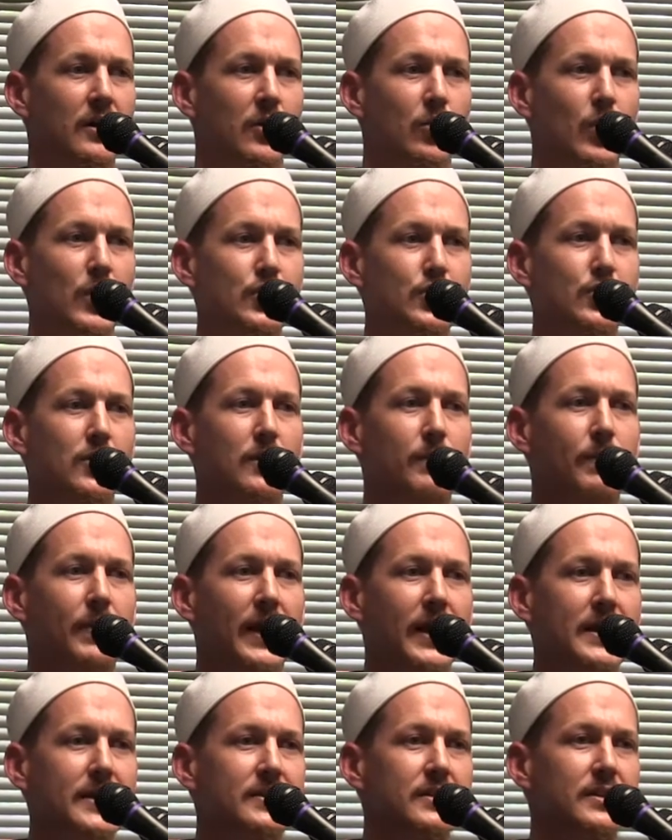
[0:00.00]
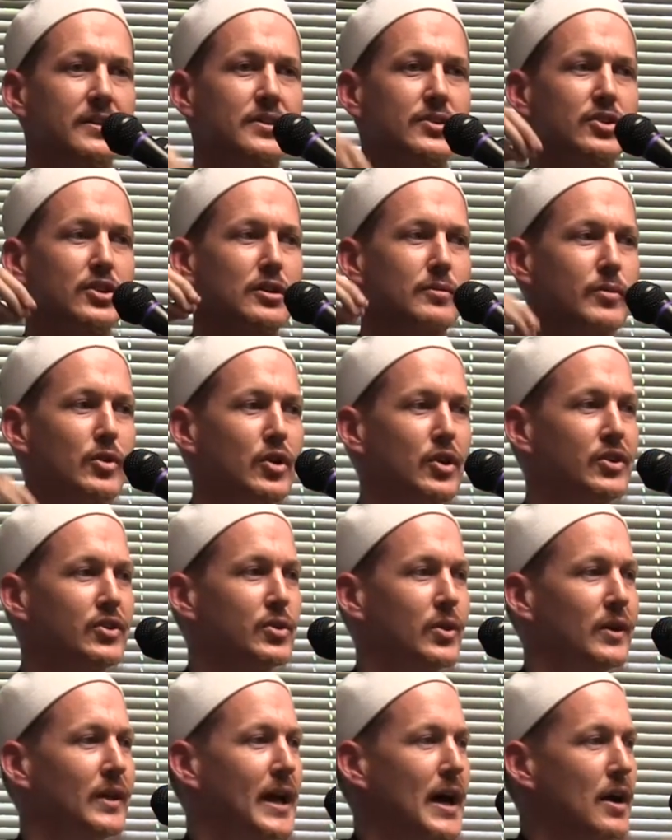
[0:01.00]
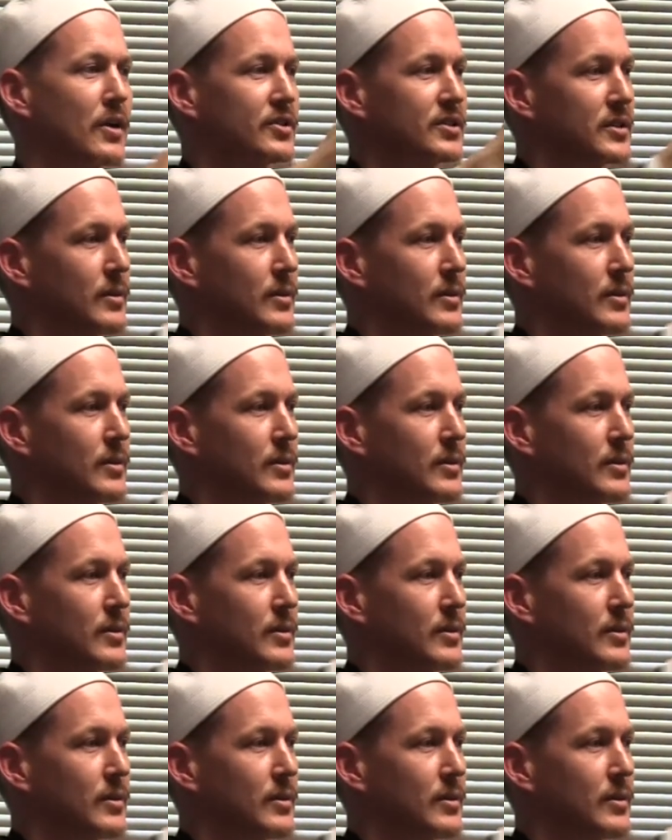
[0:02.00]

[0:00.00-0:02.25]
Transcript: What took place in this community to allow